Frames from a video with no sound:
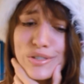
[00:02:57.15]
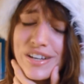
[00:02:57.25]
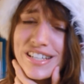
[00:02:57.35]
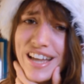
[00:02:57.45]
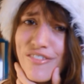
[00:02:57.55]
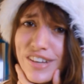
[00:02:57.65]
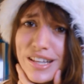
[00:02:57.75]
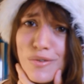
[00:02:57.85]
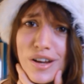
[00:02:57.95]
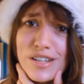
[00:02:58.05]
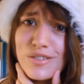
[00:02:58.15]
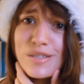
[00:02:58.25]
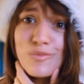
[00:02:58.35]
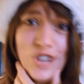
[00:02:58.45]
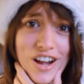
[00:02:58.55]
So I definitely want to do
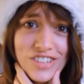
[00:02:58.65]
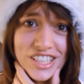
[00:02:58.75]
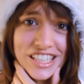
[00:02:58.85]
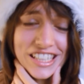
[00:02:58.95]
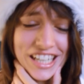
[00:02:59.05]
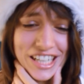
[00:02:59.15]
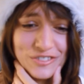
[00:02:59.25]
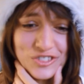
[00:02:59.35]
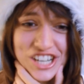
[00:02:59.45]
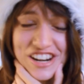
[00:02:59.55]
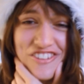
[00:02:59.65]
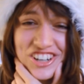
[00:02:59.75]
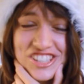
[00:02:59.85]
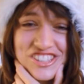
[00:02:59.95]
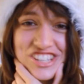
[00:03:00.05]
some traveling, which I never
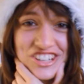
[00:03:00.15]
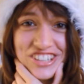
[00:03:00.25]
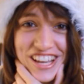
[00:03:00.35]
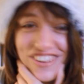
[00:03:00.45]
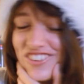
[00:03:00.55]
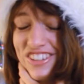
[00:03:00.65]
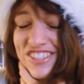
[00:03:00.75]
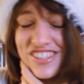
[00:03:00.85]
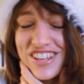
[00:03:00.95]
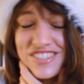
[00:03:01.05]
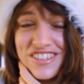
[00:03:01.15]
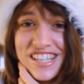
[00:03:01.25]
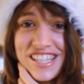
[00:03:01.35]
considered at all, so that's really